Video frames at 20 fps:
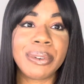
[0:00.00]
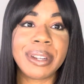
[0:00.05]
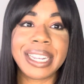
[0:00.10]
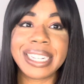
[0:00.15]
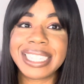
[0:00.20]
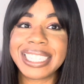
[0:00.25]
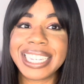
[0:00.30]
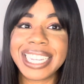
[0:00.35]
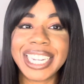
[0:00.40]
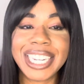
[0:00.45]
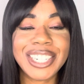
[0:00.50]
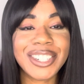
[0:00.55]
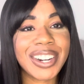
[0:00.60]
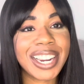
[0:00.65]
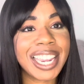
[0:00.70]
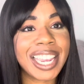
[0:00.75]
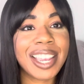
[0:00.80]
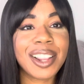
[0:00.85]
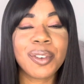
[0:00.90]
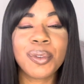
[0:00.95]
Nancy here,
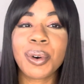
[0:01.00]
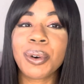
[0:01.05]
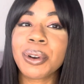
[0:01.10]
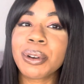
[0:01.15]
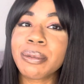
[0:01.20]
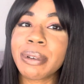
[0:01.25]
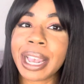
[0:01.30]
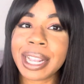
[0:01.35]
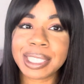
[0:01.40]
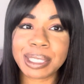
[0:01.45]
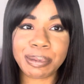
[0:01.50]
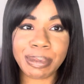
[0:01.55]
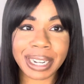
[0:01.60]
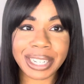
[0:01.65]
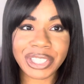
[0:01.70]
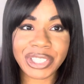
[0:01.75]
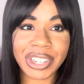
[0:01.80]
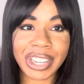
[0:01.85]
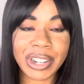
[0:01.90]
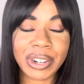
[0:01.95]
and welcome back to my
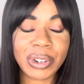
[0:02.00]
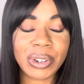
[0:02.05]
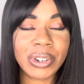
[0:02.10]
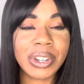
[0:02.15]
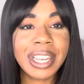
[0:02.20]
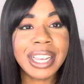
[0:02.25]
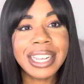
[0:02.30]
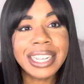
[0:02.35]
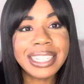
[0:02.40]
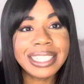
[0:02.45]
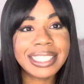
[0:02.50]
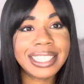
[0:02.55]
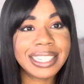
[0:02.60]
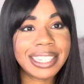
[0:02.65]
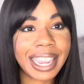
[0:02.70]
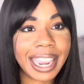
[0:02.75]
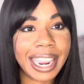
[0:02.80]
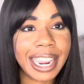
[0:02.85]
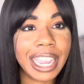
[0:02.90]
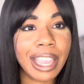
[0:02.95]
channel.
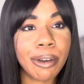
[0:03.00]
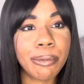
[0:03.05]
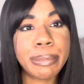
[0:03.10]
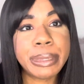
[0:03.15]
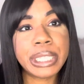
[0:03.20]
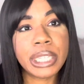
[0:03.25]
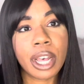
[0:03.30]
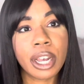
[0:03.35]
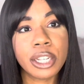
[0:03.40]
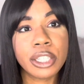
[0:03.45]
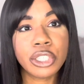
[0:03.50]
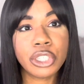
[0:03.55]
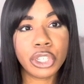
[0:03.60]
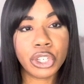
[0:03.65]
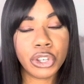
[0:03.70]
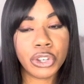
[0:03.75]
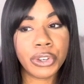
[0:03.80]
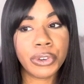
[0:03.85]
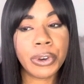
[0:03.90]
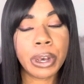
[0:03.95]
Today, I'm going to be talking to
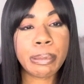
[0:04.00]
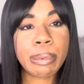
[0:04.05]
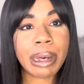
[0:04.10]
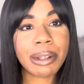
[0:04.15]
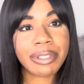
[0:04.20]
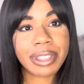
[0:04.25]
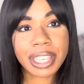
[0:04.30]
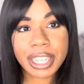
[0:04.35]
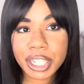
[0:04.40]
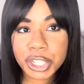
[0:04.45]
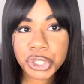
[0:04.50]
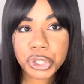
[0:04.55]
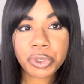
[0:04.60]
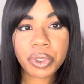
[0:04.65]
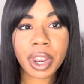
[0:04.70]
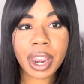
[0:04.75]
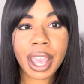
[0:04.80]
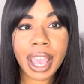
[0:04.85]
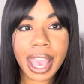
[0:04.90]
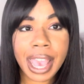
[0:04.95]
you about the issue
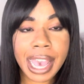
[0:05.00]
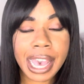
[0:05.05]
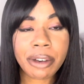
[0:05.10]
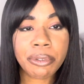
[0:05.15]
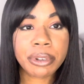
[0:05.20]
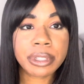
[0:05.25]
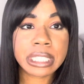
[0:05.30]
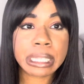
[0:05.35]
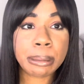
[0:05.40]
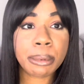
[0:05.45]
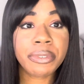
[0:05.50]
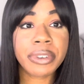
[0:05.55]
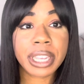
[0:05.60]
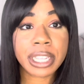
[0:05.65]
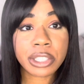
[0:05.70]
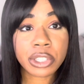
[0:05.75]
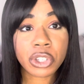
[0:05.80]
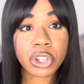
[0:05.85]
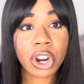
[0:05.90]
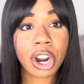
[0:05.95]
that I have with some of
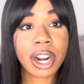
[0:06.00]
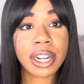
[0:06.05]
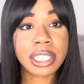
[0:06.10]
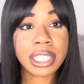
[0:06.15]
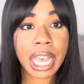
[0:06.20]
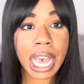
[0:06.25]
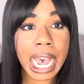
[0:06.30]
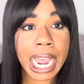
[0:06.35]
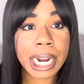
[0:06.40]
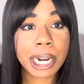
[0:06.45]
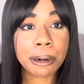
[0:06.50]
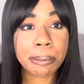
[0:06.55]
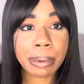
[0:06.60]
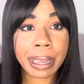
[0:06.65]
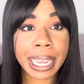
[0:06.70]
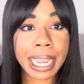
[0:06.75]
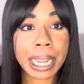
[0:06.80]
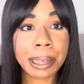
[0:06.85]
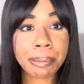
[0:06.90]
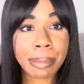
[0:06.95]
Instacart's higher
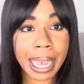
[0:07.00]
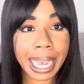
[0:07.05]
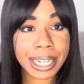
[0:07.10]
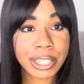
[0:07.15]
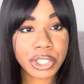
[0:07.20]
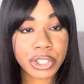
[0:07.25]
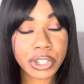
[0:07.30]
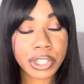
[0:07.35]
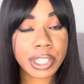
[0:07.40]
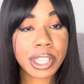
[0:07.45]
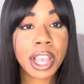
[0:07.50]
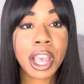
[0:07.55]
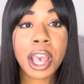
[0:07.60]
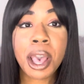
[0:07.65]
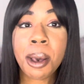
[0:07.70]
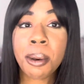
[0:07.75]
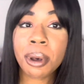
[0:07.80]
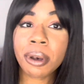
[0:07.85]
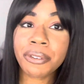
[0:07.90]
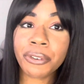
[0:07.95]
paying batches.
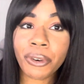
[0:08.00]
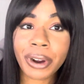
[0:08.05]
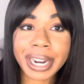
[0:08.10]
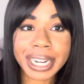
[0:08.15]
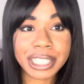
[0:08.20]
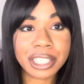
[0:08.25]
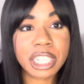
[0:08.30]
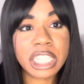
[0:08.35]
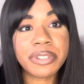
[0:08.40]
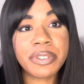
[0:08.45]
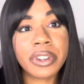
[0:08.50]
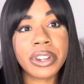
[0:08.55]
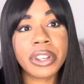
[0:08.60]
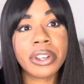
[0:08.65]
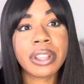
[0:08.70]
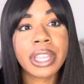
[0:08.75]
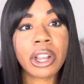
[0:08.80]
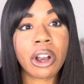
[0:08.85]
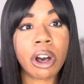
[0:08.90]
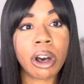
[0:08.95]
Before I get into this video,
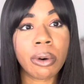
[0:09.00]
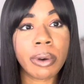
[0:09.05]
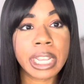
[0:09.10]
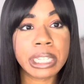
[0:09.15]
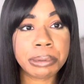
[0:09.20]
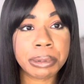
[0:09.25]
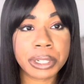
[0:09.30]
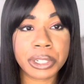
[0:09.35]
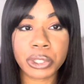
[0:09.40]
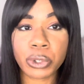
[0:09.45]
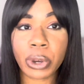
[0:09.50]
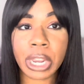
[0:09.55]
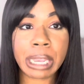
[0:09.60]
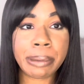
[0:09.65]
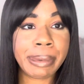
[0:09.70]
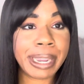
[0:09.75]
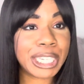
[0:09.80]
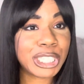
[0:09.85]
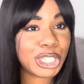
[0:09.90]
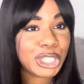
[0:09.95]
like always, please just go ahead
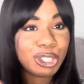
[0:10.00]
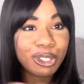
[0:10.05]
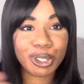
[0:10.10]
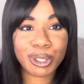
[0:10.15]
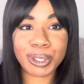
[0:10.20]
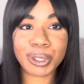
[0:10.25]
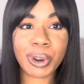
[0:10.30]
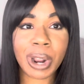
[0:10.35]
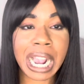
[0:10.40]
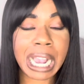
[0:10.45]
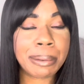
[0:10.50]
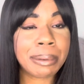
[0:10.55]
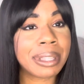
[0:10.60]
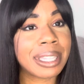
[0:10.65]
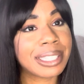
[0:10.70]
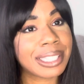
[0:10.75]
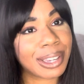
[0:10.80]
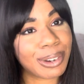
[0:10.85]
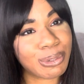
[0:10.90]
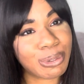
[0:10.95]
and make sure you subscribe, and
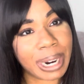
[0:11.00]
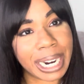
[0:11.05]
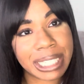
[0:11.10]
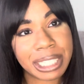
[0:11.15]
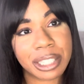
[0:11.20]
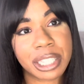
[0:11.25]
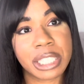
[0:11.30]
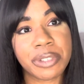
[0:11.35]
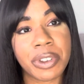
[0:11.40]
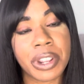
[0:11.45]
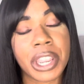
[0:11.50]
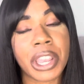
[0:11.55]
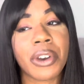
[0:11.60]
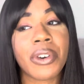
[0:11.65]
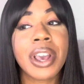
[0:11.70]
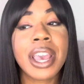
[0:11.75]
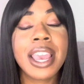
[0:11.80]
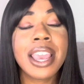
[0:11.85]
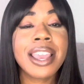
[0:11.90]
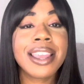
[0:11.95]
let's get right to this
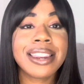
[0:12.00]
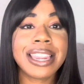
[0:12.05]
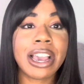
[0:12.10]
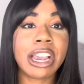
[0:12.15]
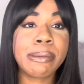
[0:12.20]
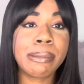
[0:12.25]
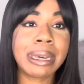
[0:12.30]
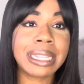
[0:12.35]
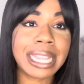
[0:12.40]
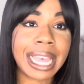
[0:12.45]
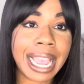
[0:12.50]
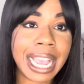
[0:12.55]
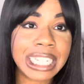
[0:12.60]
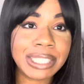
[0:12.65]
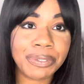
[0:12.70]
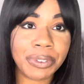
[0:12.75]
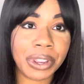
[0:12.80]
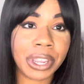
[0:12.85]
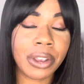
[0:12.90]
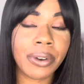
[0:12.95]
video. Now, in my
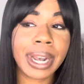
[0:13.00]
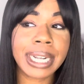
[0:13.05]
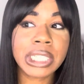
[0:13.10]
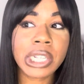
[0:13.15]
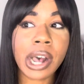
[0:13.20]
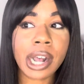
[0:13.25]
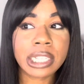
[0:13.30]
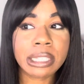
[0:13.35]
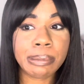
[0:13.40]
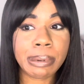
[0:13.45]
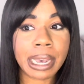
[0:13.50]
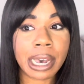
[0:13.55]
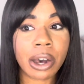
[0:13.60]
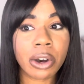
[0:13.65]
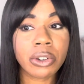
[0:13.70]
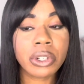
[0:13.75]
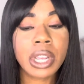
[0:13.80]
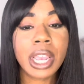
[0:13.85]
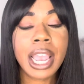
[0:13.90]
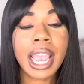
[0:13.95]
last video, I talked
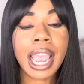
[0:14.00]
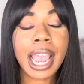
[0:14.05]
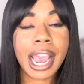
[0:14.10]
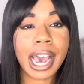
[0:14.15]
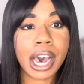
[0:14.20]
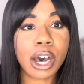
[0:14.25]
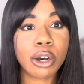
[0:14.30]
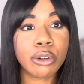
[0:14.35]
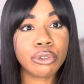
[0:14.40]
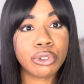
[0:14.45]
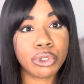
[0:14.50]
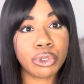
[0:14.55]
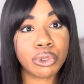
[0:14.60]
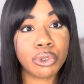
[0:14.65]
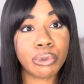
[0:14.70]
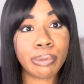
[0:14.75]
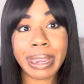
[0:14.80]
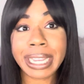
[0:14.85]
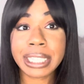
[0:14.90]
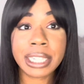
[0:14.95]
about how
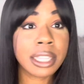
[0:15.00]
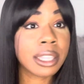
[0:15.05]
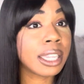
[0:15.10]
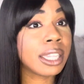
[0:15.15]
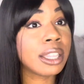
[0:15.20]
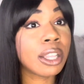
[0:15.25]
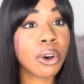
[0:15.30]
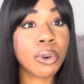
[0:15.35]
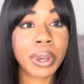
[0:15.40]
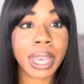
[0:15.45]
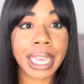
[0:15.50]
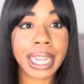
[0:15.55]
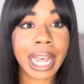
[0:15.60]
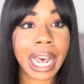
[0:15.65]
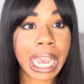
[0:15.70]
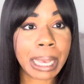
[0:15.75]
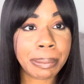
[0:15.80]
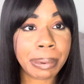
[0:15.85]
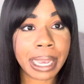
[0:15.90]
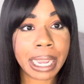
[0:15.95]
to basically locate
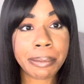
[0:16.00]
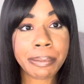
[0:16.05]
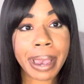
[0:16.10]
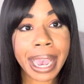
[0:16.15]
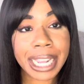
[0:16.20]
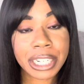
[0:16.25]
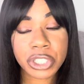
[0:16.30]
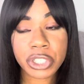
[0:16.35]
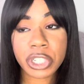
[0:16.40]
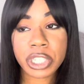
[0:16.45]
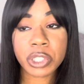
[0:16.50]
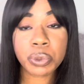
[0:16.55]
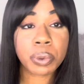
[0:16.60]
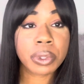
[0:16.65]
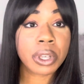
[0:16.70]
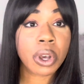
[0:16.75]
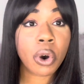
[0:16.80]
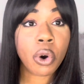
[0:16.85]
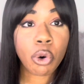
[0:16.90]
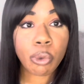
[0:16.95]
high paying batches
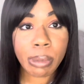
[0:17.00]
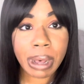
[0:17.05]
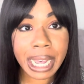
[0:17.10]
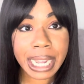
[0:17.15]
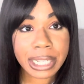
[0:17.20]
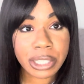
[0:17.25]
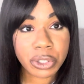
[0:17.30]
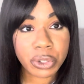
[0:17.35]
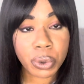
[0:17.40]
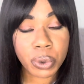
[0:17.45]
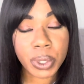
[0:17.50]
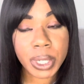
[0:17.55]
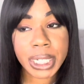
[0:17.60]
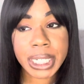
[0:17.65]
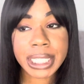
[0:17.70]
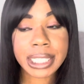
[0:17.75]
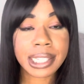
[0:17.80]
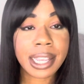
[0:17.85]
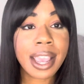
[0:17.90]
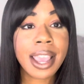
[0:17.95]
with gold mine
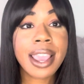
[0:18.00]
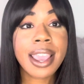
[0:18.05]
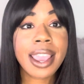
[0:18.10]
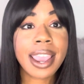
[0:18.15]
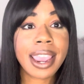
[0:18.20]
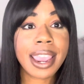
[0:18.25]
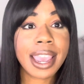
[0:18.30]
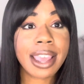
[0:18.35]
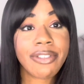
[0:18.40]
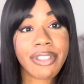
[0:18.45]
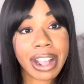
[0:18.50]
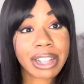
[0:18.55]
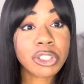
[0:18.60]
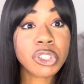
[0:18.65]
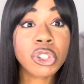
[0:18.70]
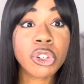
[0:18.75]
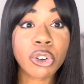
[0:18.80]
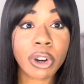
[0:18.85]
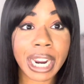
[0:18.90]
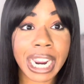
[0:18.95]
stores, and that's
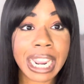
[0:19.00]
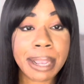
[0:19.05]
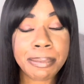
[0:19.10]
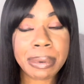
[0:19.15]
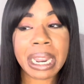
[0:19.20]
great.